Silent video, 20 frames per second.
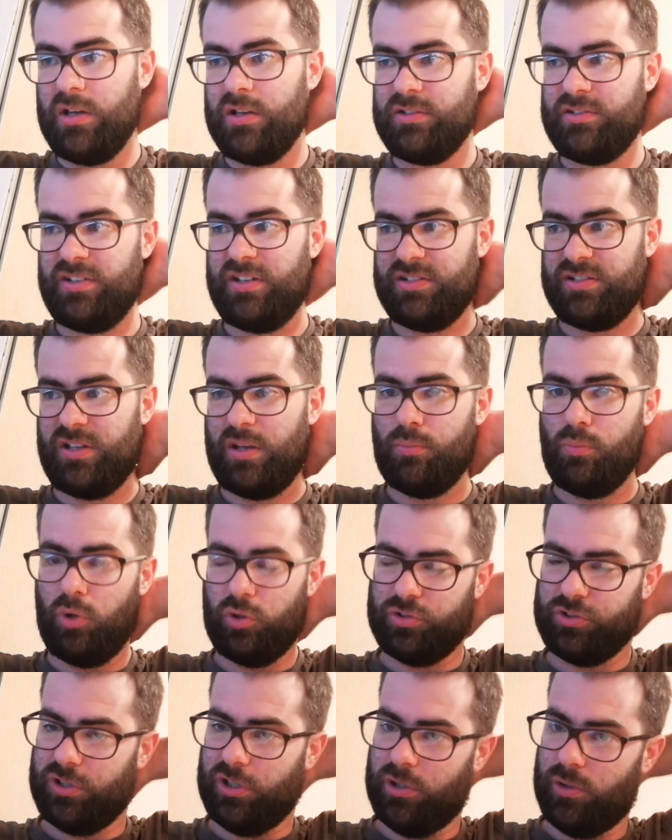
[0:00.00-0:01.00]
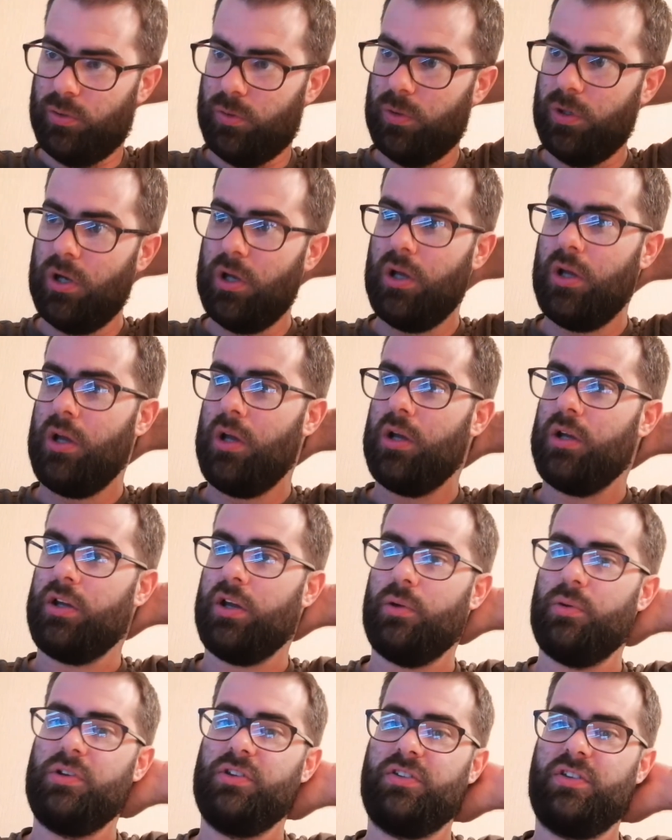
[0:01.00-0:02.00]
CSK Moscow
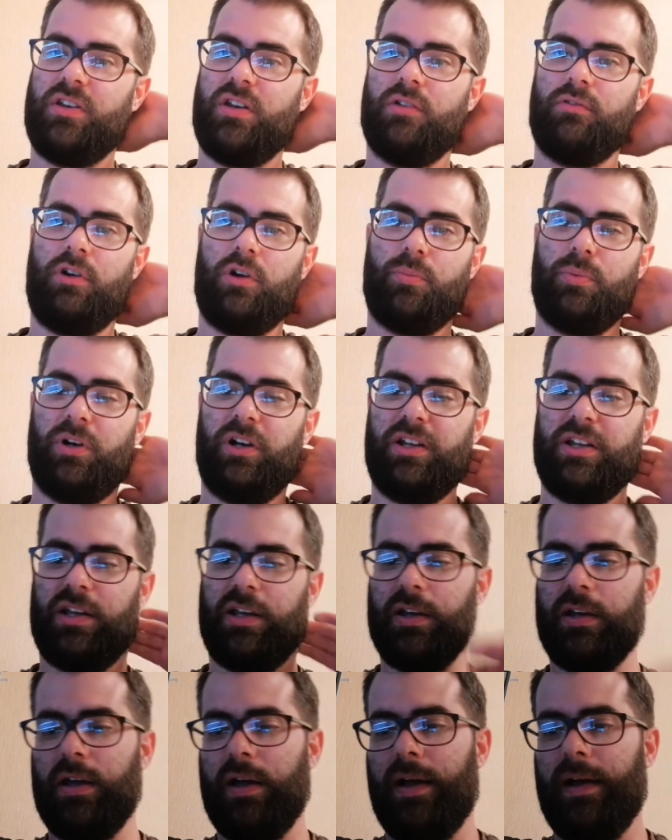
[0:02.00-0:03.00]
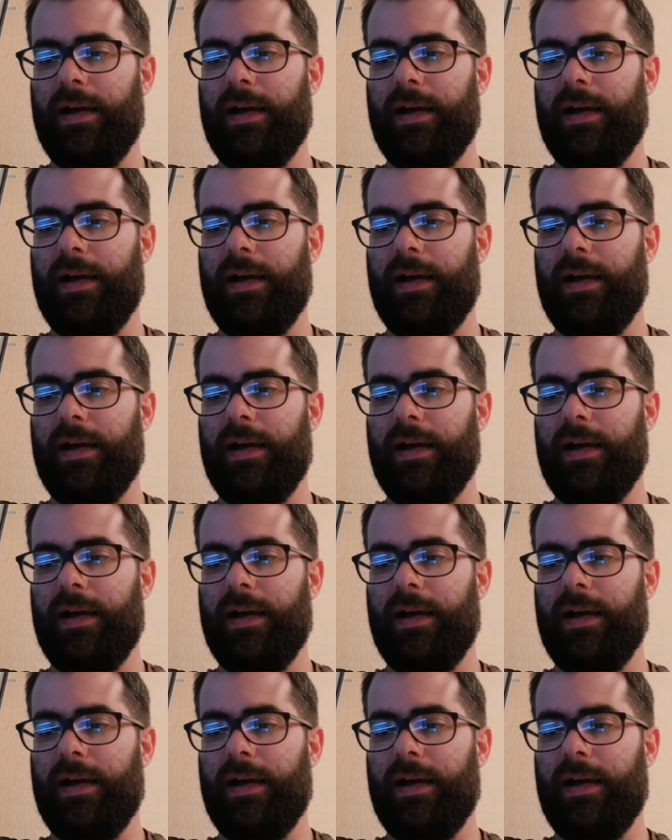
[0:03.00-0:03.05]
go into the Europa League.